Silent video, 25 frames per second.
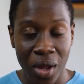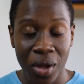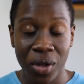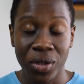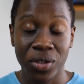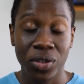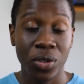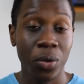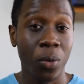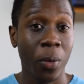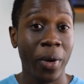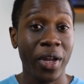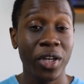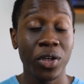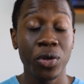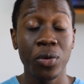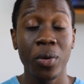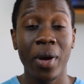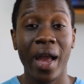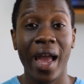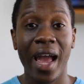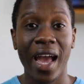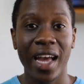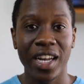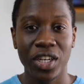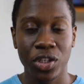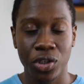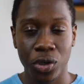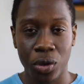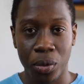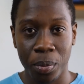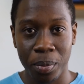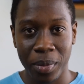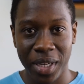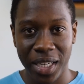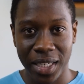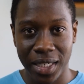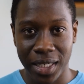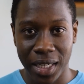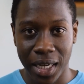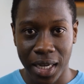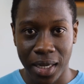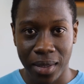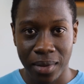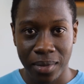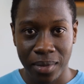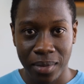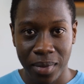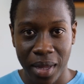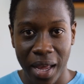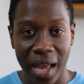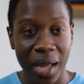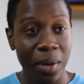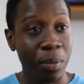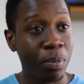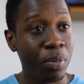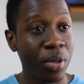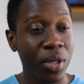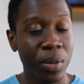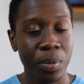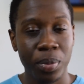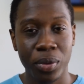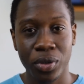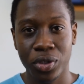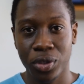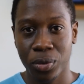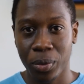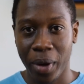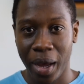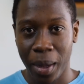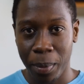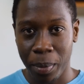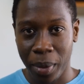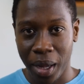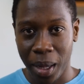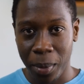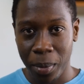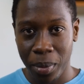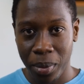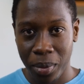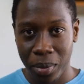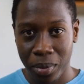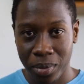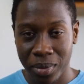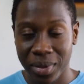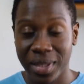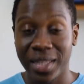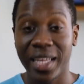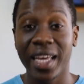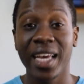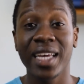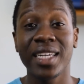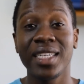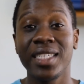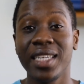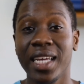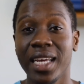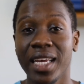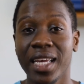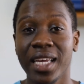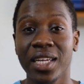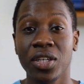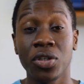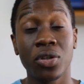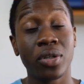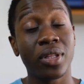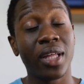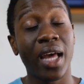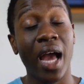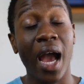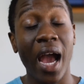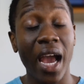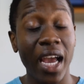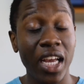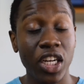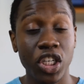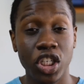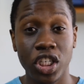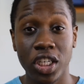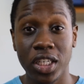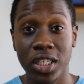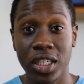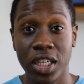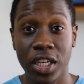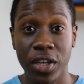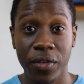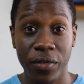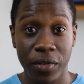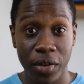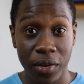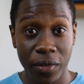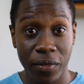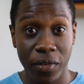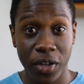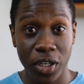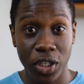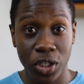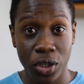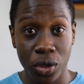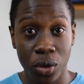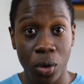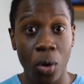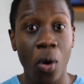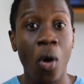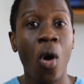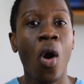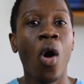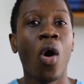So when you add your media and people swipe up, they are taken to the IGTV video,